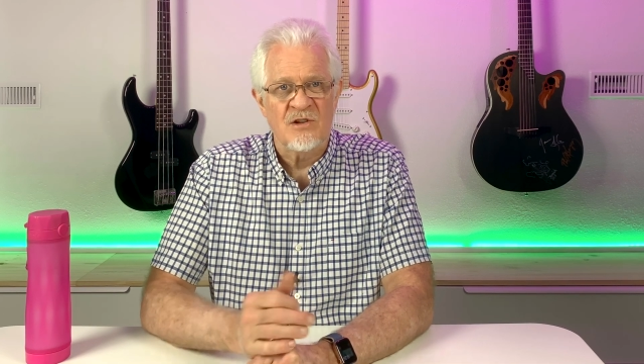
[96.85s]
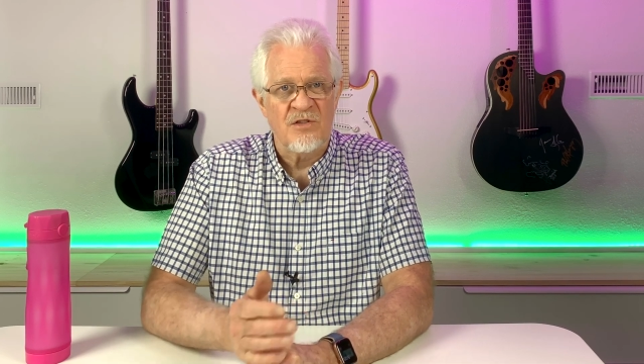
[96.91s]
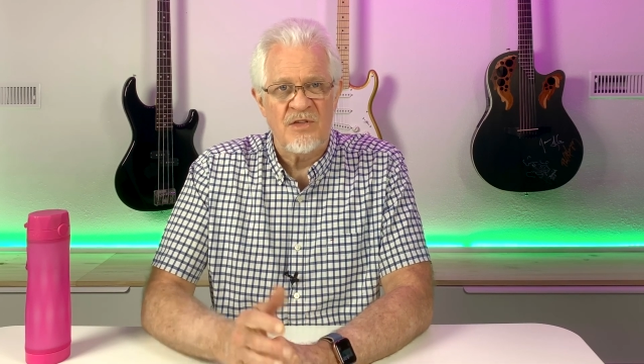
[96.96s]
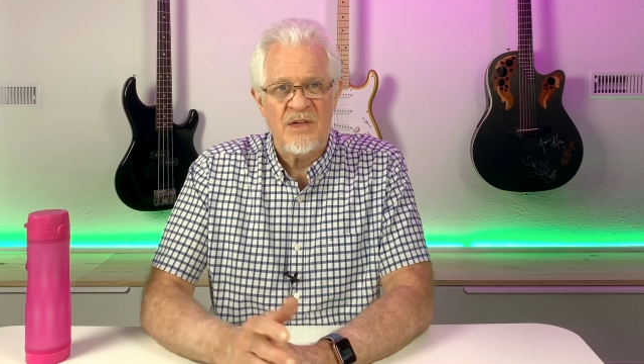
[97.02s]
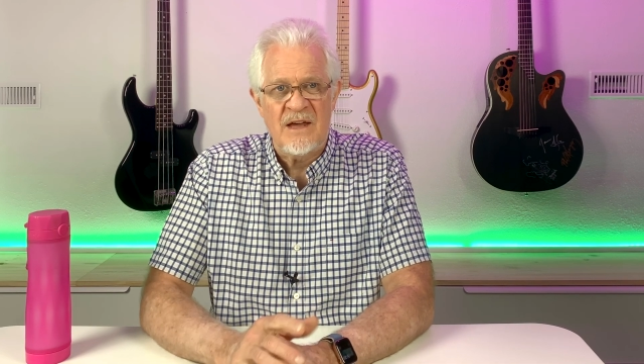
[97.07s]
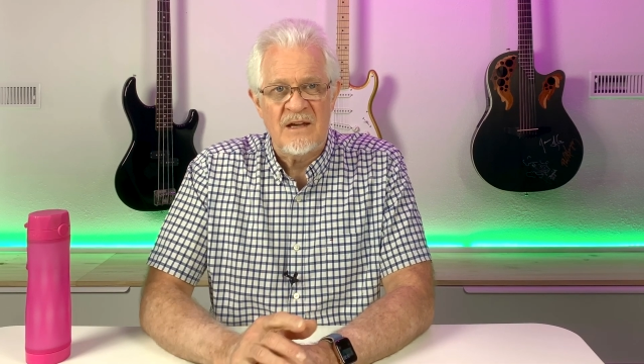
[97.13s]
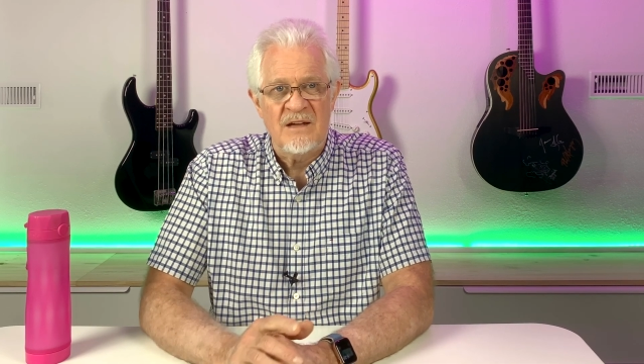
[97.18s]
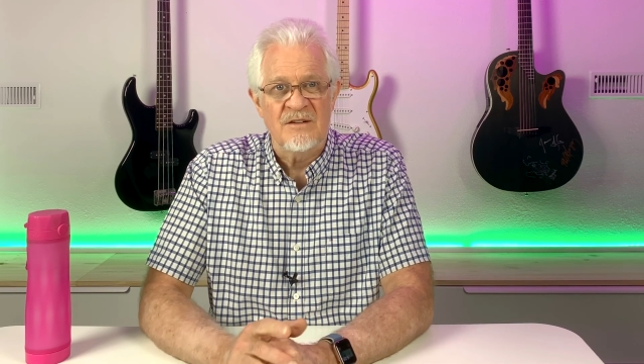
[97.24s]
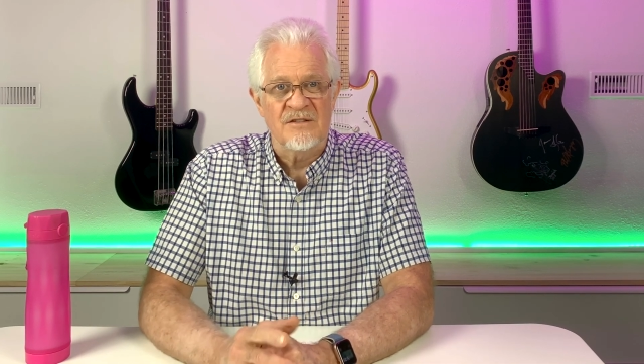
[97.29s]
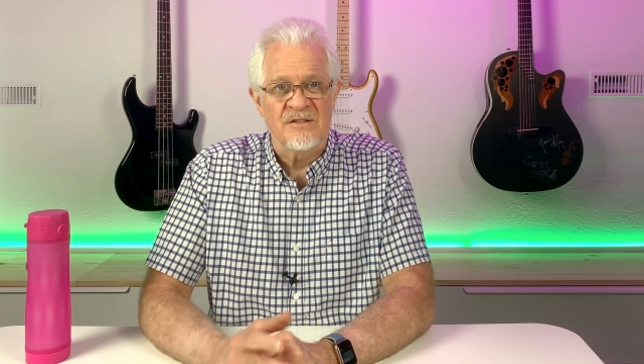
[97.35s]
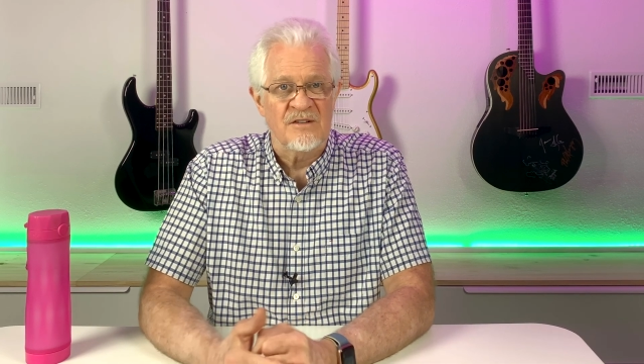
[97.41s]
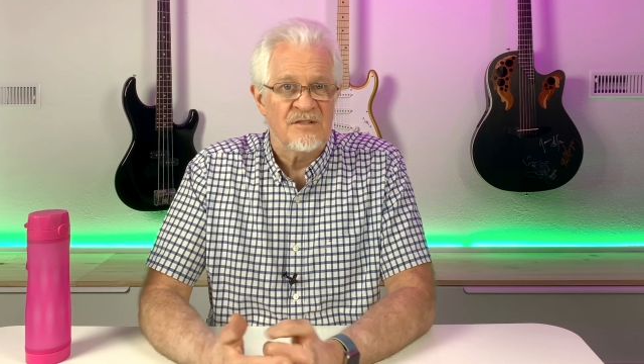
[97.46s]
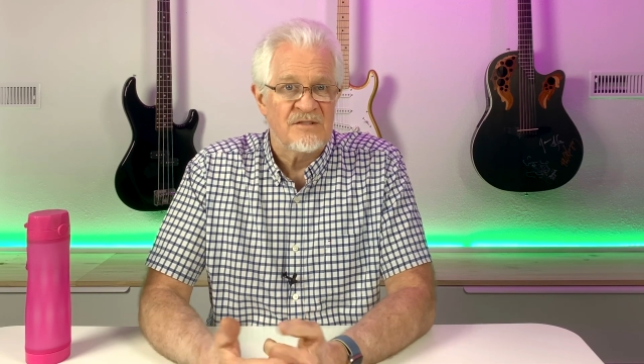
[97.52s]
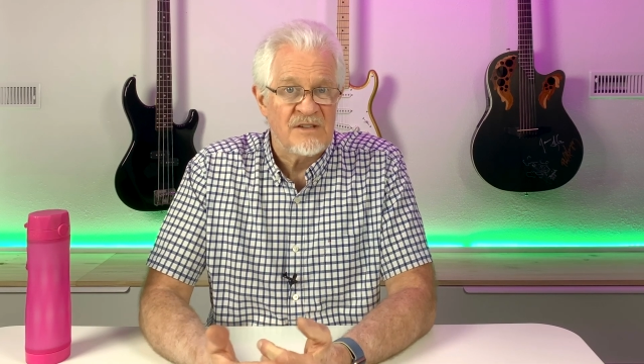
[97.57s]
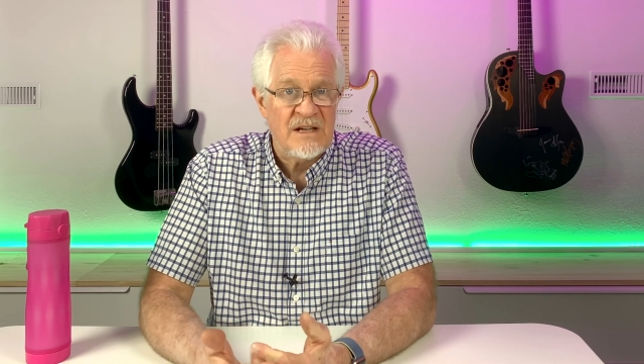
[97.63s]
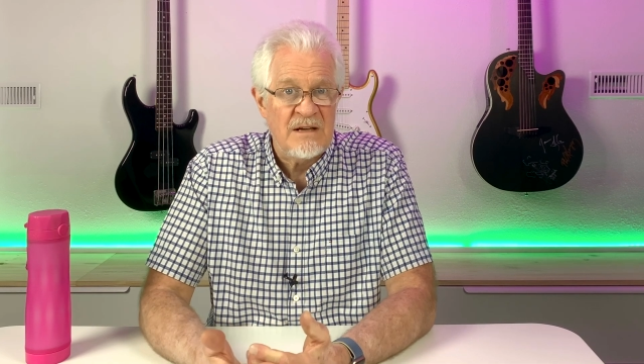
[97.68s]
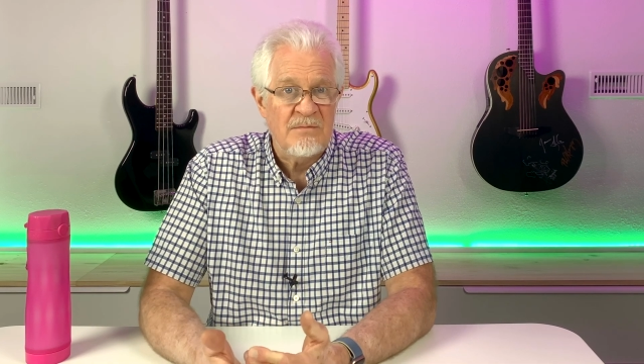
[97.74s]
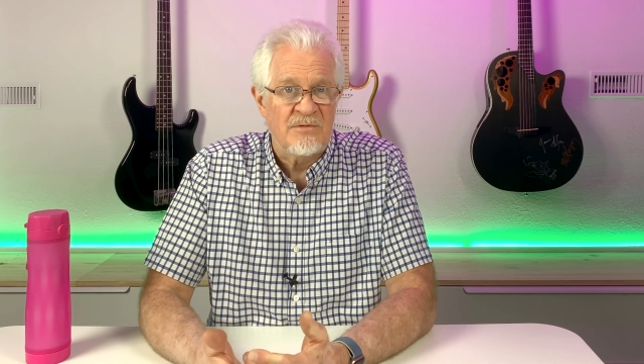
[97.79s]
things
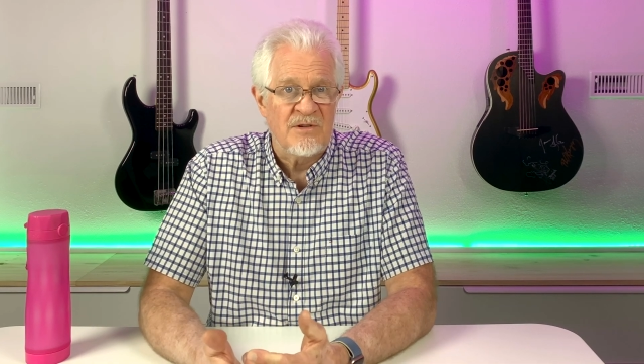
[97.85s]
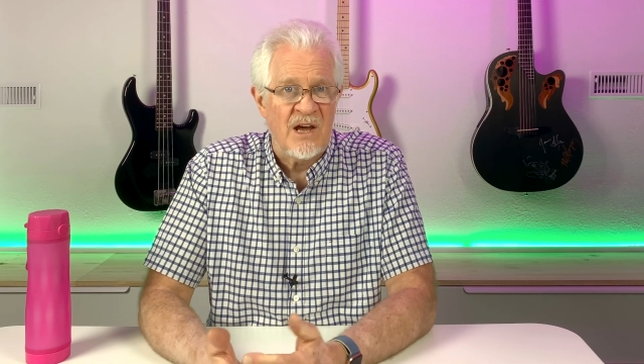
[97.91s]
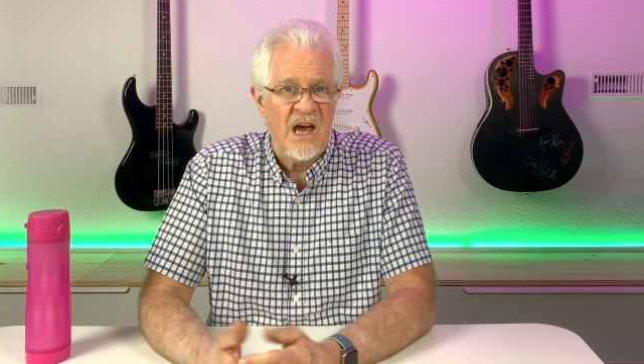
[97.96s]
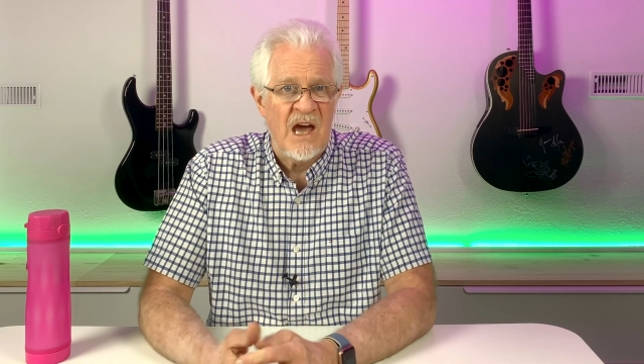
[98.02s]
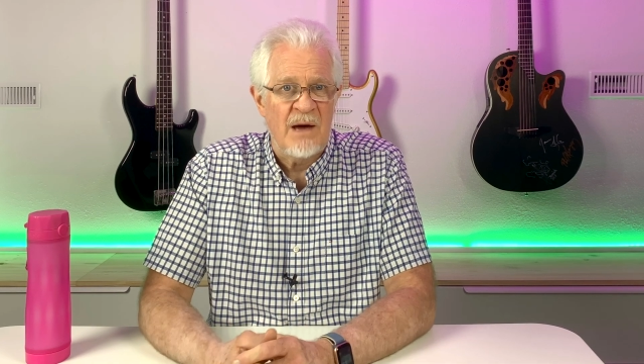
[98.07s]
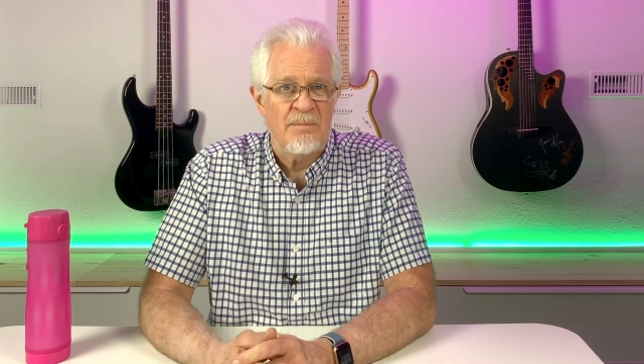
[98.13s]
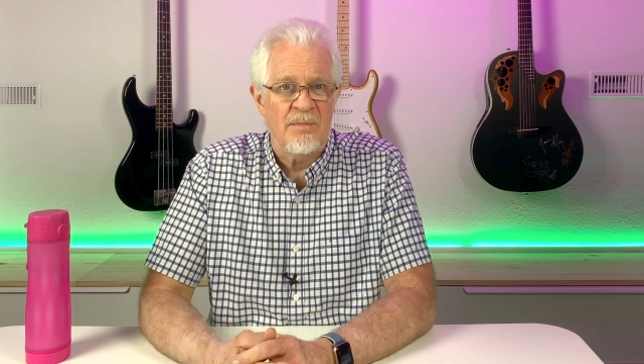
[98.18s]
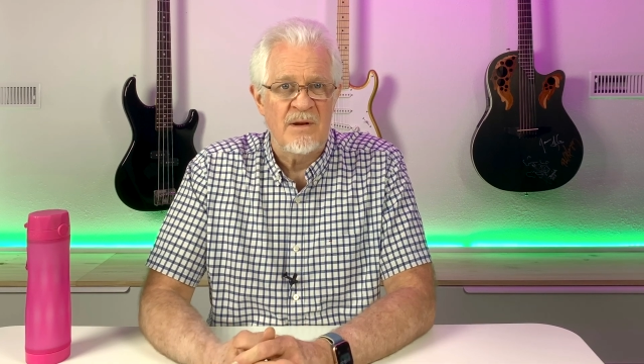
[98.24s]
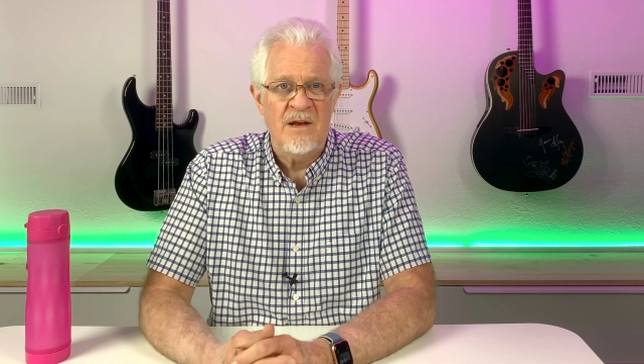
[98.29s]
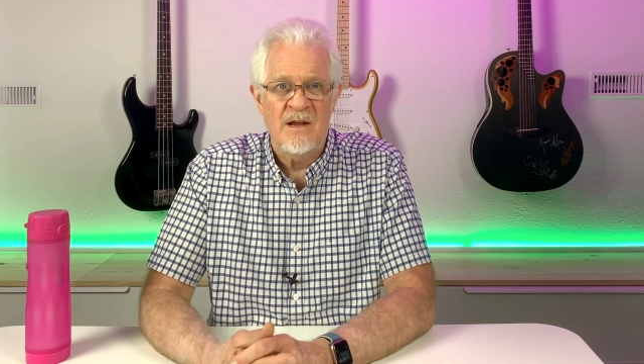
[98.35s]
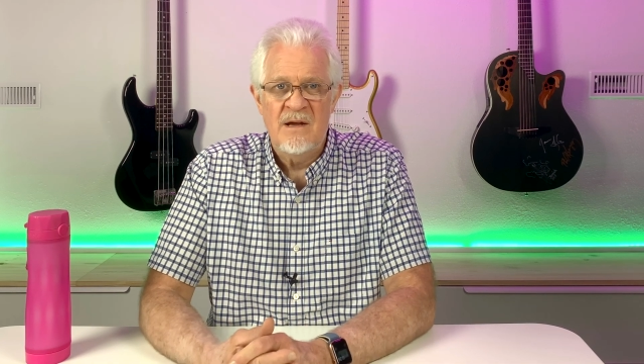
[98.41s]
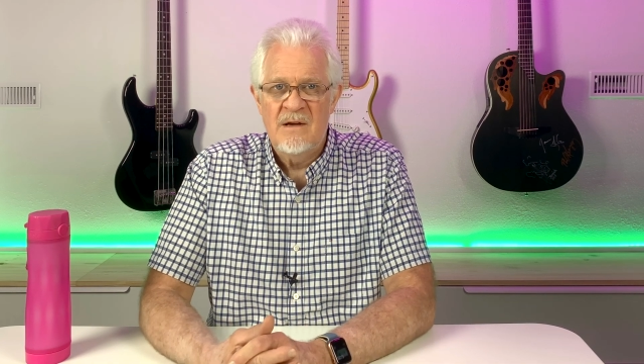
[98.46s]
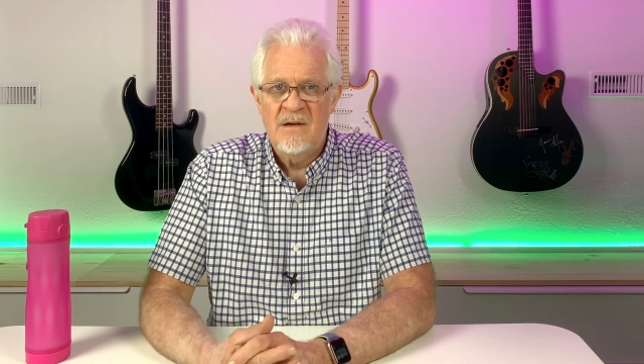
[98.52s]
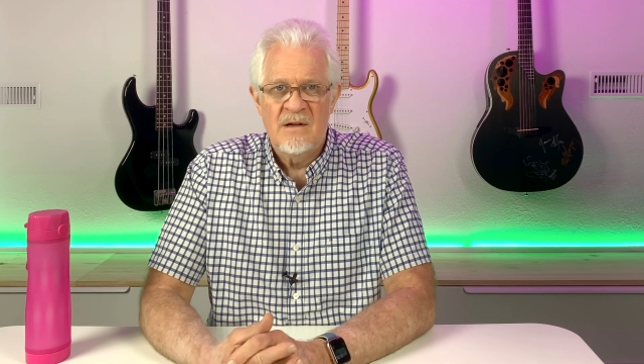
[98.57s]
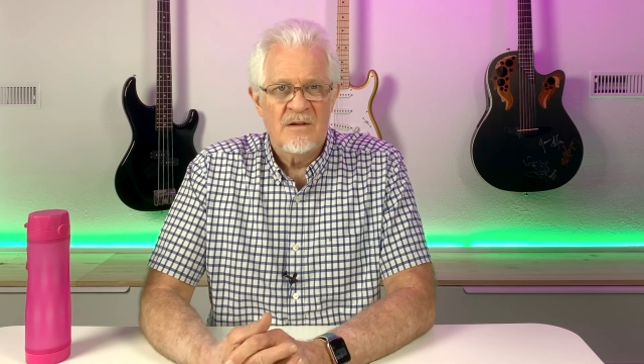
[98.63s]
seem to happen